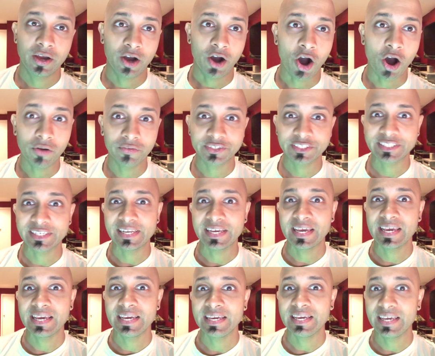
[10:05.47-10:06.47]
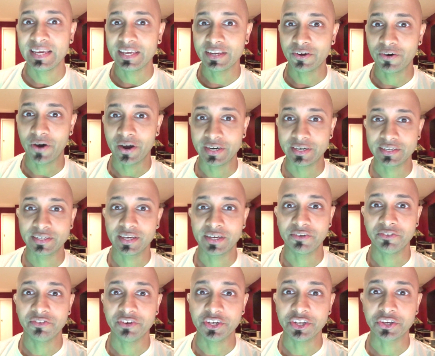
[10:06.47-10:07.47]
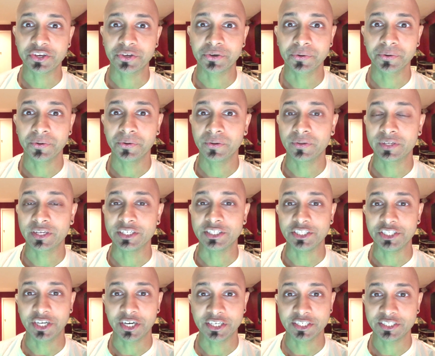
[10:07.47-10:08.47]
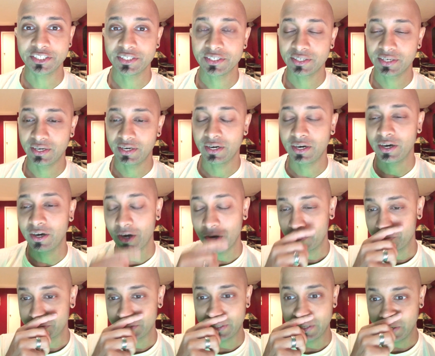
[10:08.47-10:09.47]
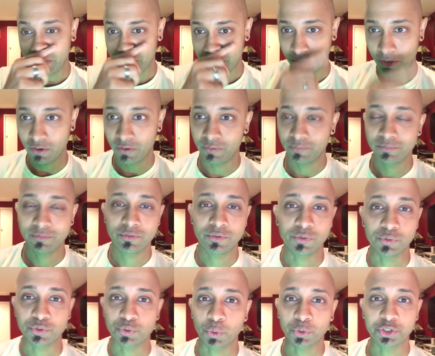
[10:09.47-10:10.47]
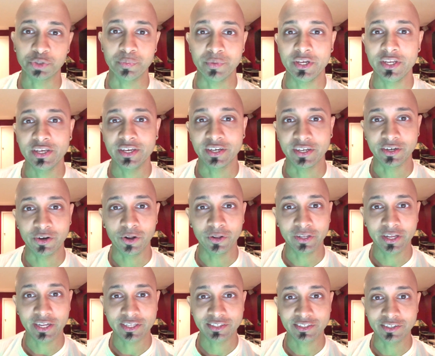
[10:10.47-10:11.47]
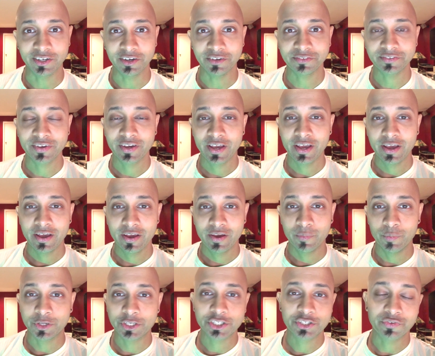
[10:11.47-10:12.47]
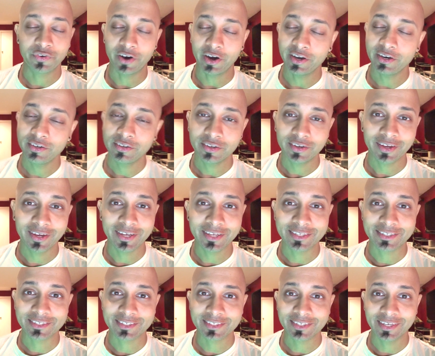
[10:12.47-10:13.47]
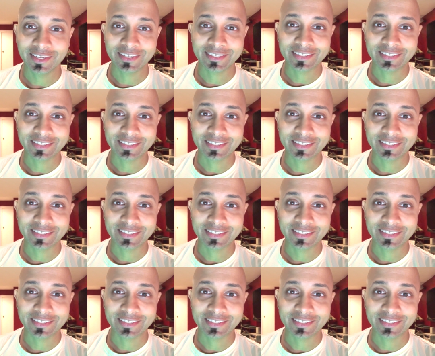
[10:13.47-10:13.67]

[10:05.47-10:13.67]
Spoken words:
Obviously, I did get ridiculed and judged, obviously, through social media and all that stuff, which is fine. It's